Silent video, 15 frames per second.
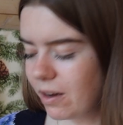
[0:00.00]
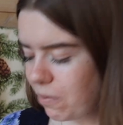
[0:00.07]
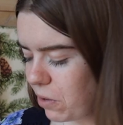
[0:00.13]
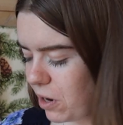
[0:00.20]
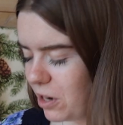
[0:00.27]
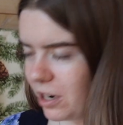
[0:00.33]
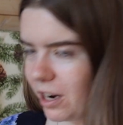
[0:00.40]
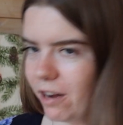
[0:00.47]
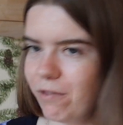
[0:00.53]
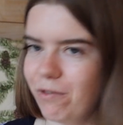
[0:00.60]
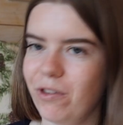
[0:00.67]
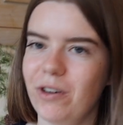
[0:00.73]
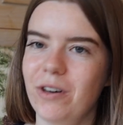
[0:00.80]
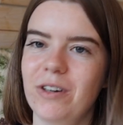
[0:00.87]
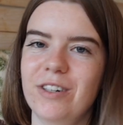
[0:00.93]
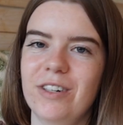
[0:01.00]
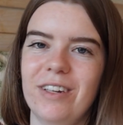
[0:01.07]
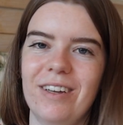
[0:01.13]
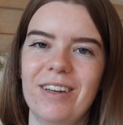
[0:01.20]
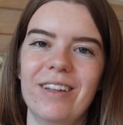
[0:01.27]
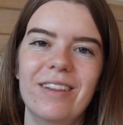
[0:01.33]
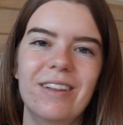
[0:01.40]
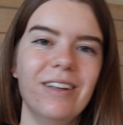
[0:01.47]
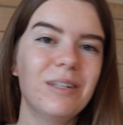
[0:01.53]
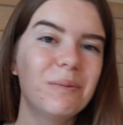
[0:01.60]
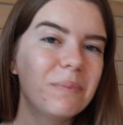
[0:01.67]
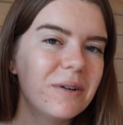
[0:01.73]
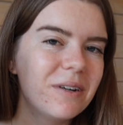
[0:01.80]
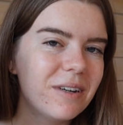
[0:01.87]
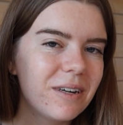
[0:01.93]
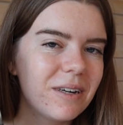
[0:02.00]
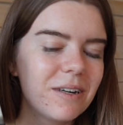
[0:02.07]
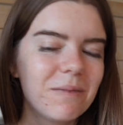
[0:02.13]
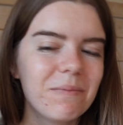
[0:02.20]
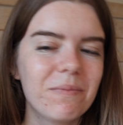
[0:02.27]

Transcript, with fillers: which I've learned in this book.